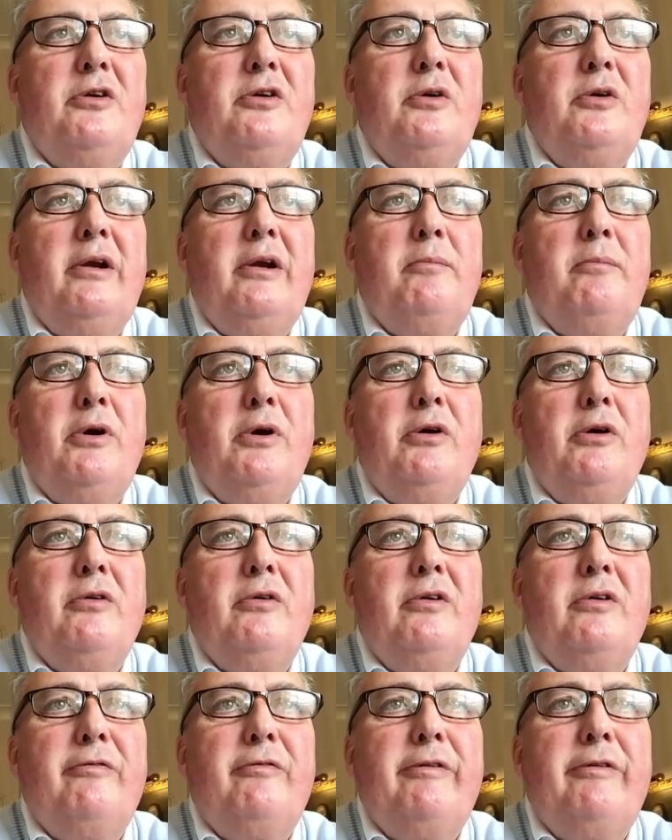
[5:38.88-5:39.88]
who had
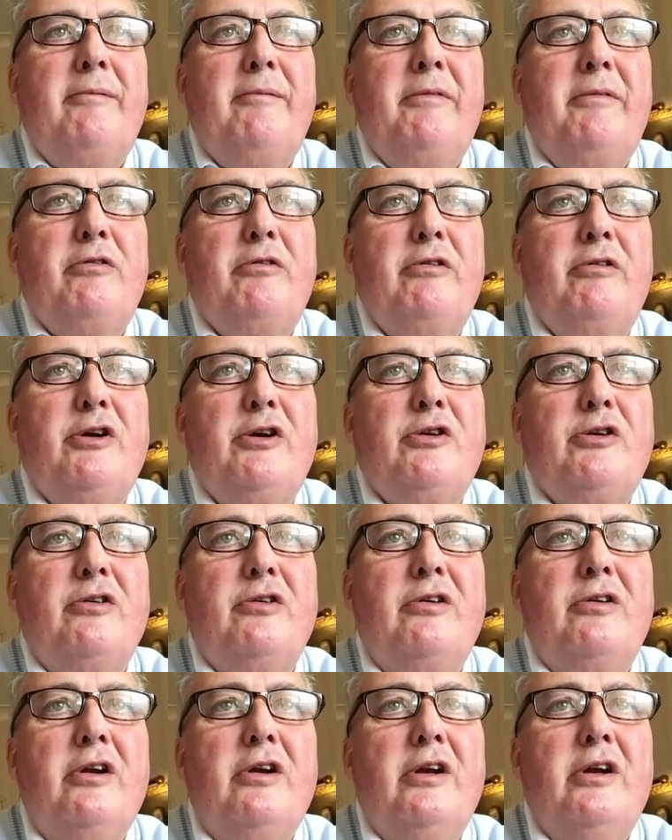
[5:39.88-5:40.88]
broken the family tradition
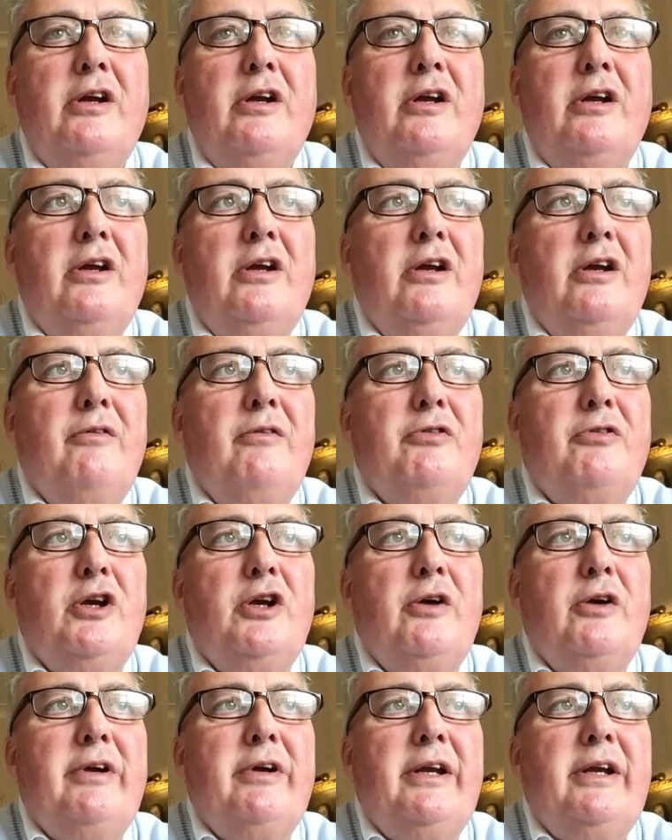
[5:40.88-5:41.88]
of
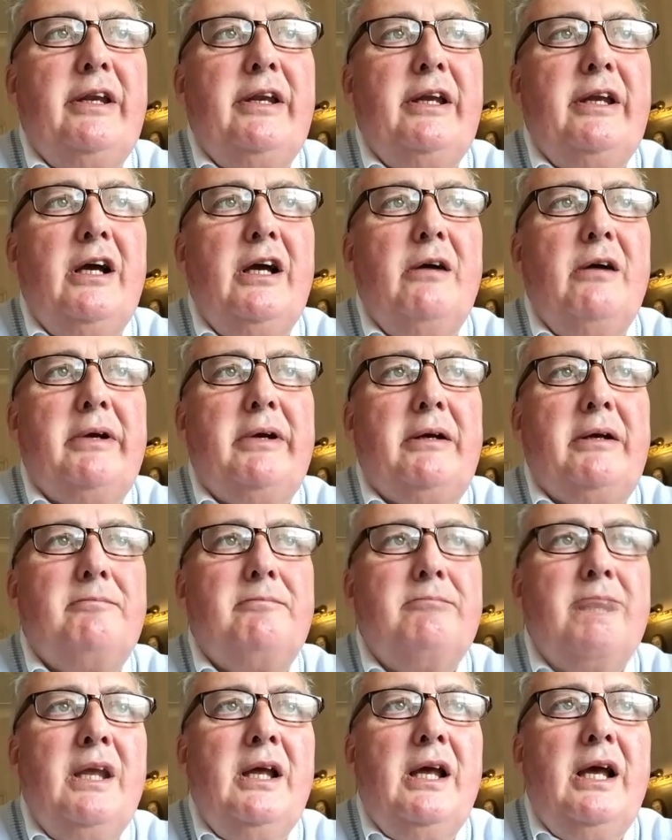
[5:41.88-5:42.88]
serving in the army.
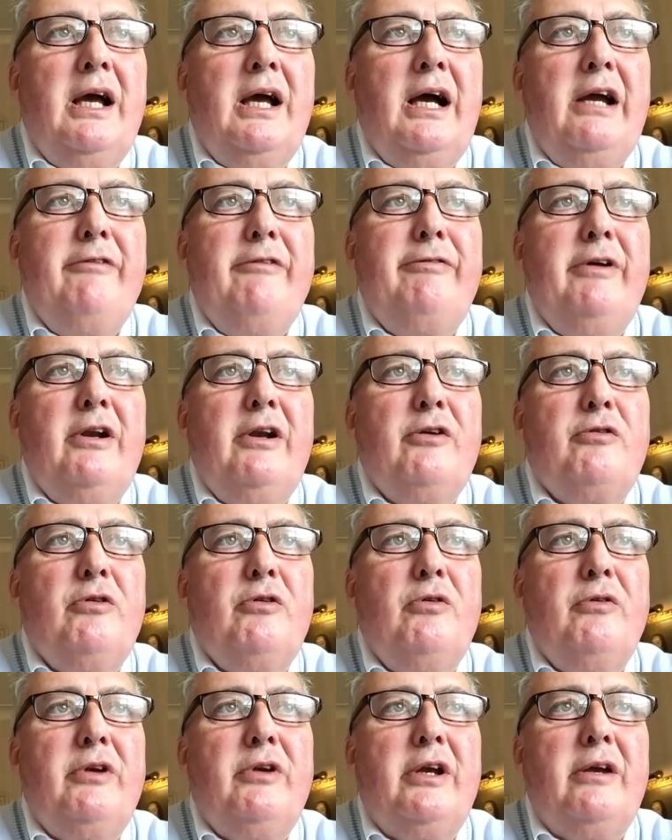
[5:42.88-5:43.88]
I felt
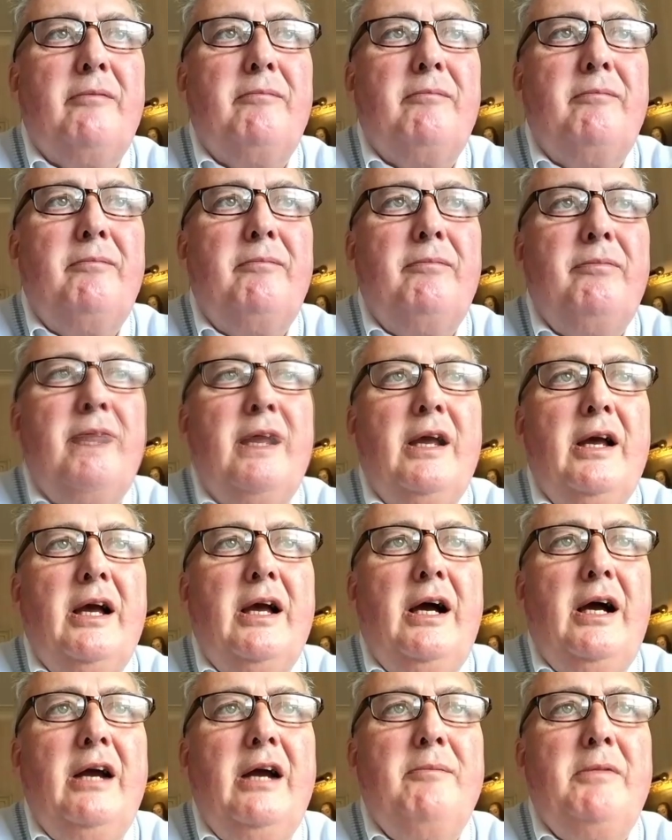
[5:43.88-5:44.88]
drawn to him.
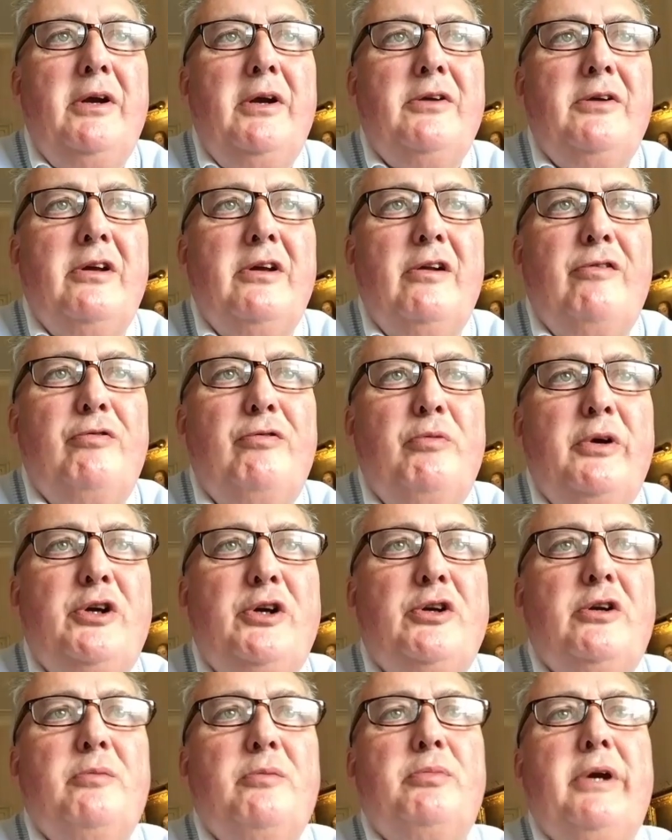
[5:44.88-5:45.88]
I myself
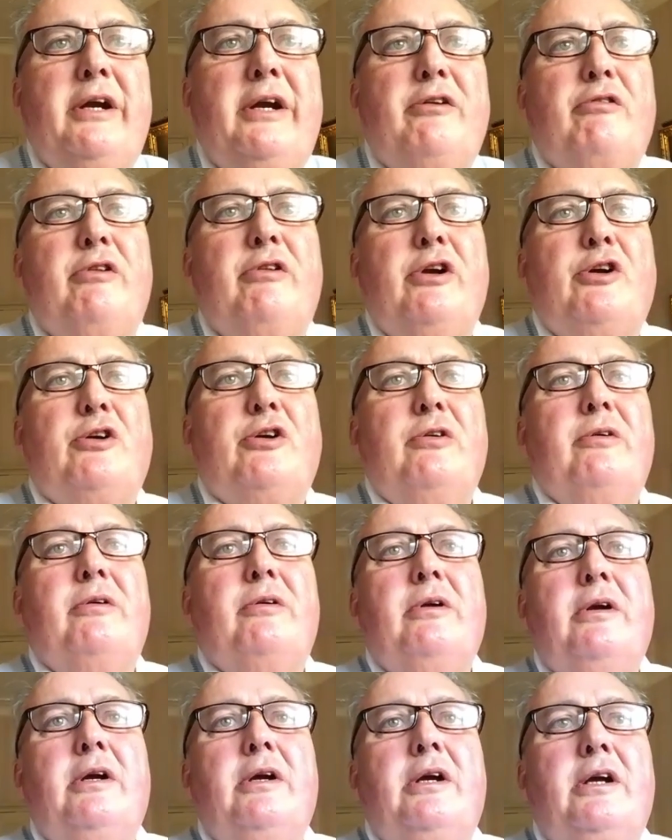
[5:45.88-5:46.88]
wished to break tradition
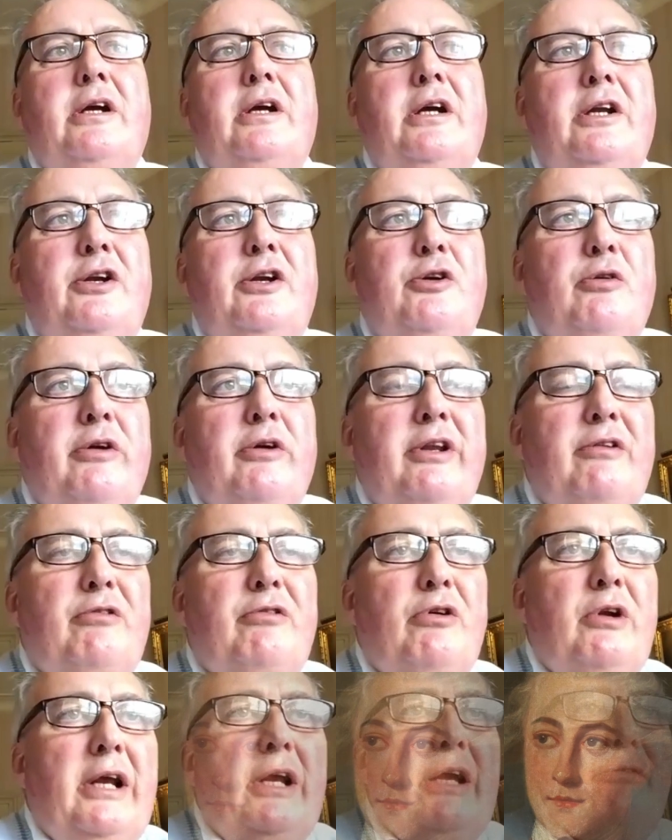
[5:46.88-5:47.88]
and join the
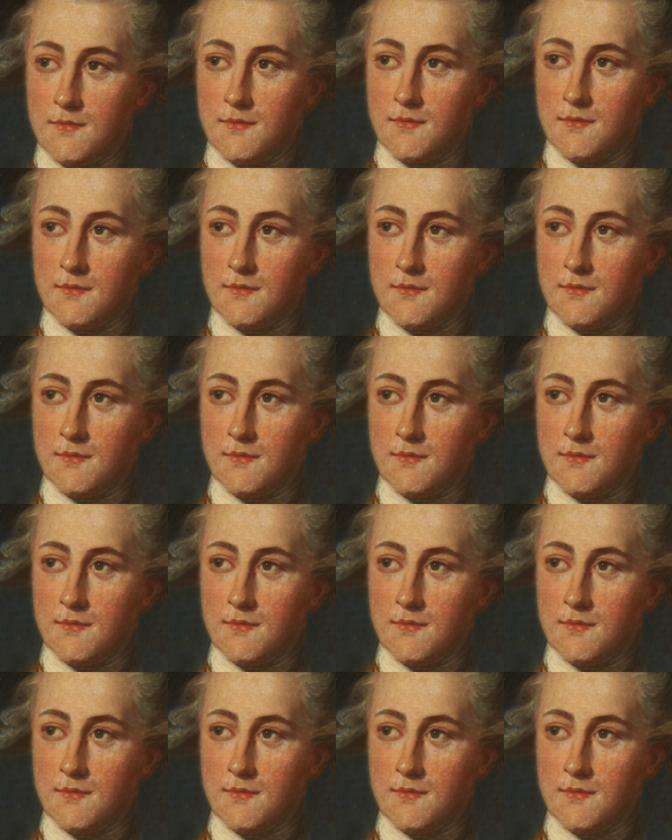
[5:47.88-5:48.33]
Royal Air Force.